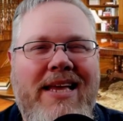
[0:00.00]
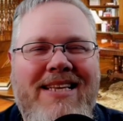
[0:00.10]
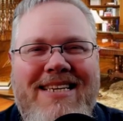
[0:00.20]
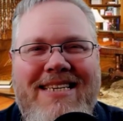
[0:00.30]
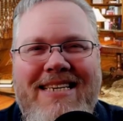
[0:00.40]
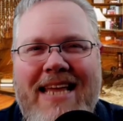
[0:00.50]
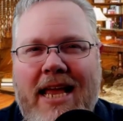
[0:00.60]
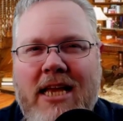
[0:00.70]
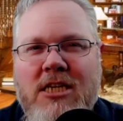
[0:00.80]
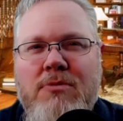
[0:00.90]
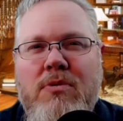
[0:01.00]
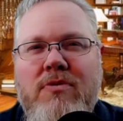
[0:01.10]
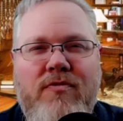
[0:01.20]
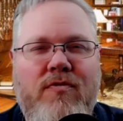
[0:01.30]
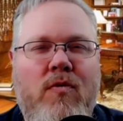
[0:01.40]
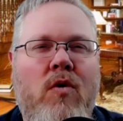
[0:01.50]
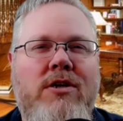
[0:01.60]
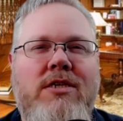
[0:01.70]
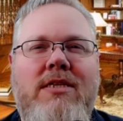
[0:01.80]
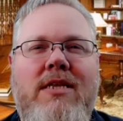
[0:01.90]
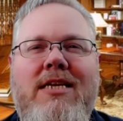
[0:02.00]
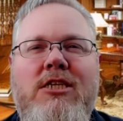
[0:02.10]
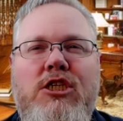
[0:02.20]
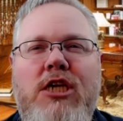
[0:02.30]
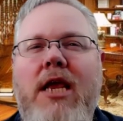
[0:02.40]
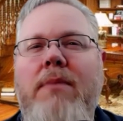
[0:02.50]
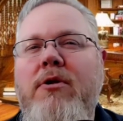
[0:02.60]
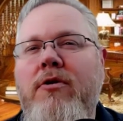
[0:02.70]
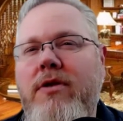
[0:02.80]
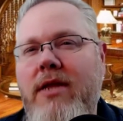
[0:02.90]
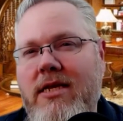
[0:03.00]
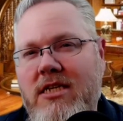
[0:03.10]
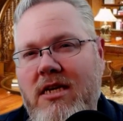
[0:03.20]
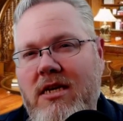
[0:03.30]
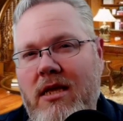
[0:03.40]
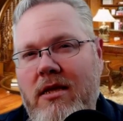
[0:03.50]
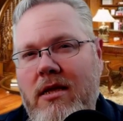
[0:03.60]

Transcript: It's a tangible force that can shape your destiny.